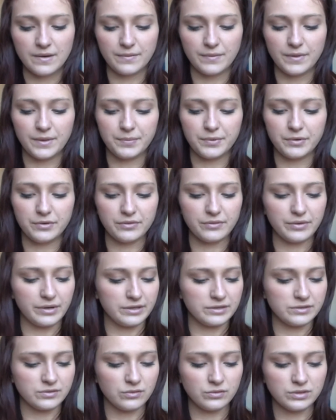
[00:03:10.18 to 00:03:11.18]
The pull quote
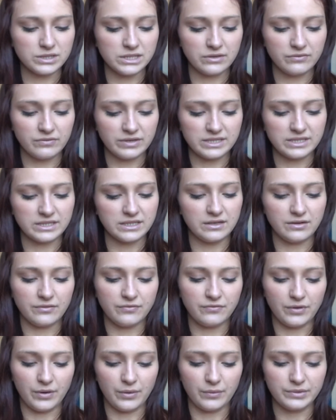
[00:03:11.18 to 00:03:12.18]
is also written in a
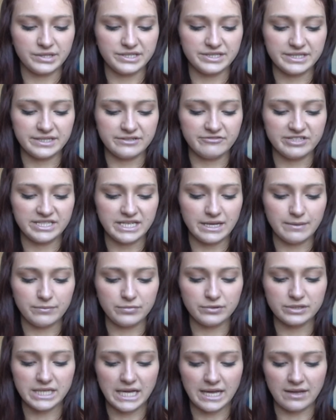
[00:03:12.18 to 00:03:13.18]
font which
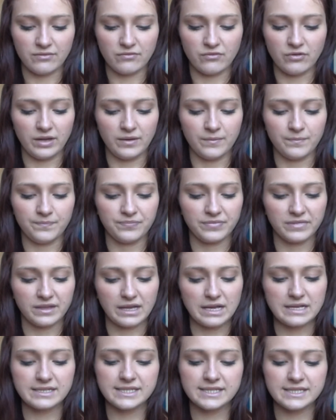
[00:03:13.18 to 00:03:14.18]
resembles handwriting.
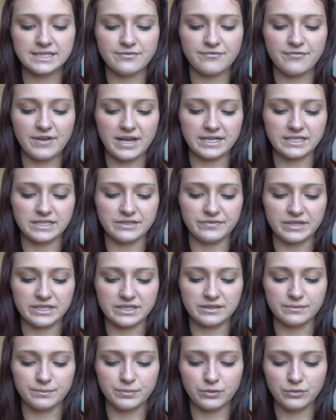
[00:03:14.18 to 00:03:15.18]
This is effective as
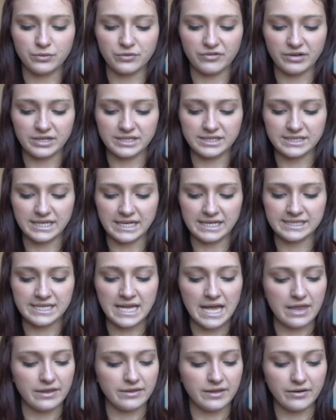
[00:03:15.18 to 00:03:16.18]
the pull quote states,
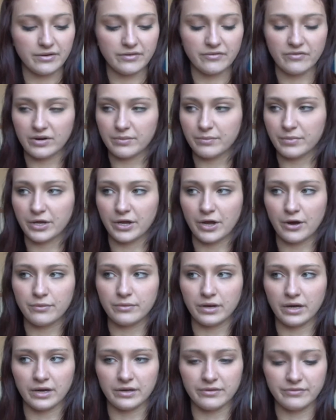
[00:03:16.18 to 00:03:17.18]
"Now I run my own
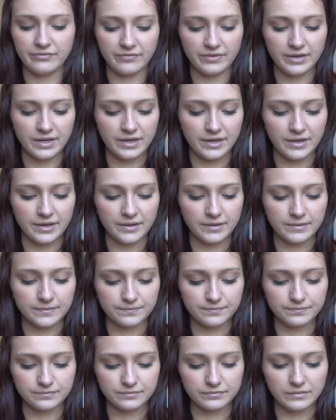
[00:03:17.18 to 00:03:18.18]
life."
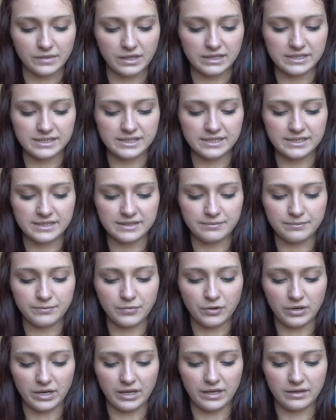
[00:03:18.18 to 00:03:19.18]
This is
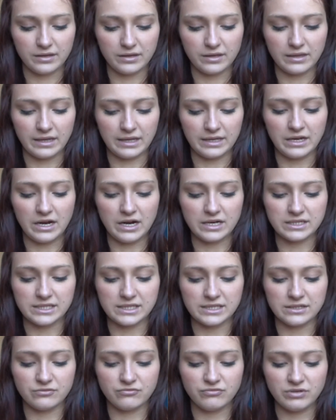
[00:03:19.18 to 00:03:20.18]
symbolic that the
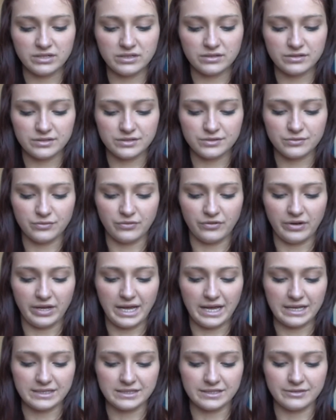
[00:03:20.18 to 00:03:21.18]
artist has written a story
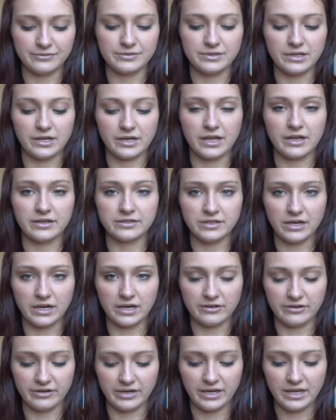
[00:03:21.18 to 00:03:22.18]
as it was like her
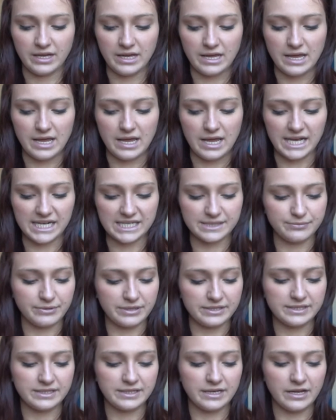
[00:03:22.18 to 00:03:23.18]
diary,
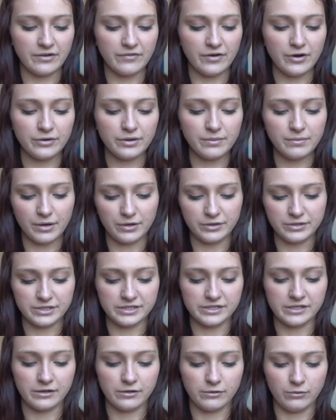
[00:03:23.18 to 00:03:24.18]
expressing her own
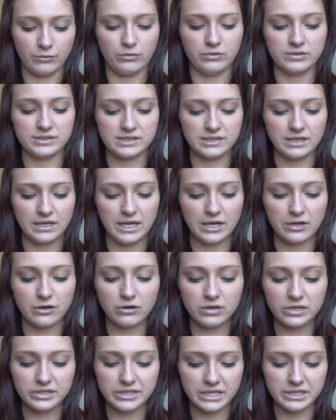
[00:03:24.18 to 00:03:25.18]
emotions and thoughts. It
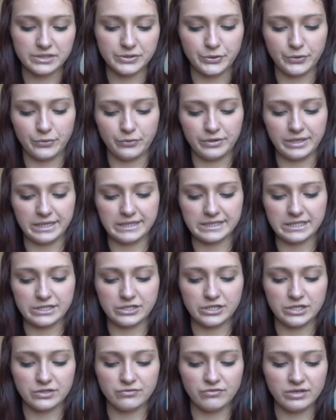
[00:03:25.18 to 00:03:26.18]
connotates the audience that
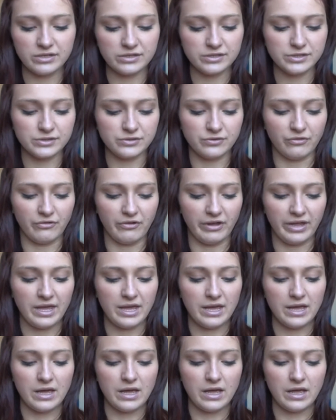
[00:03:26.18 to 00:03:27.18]
she has written a story
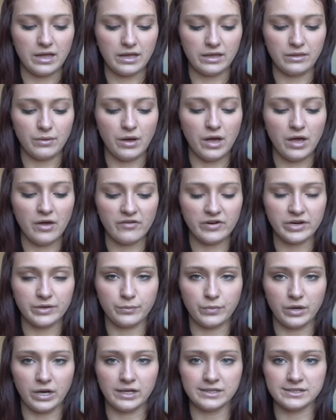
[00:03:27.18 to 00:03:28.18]
in her own
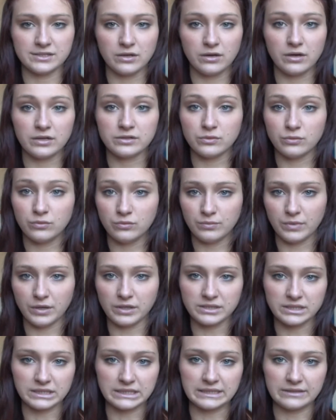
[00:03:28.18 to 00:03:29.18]
words, as
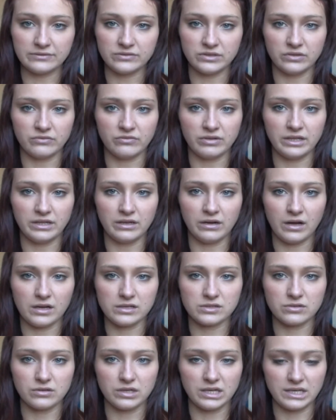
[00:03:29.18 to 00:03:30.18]
almost as if she wrote the
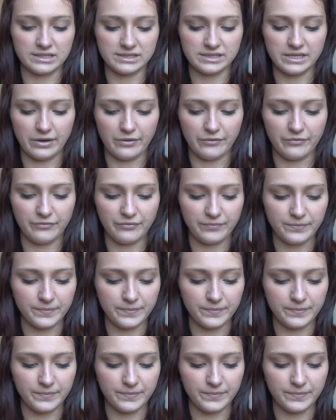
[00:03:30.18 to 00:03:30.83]
article herself.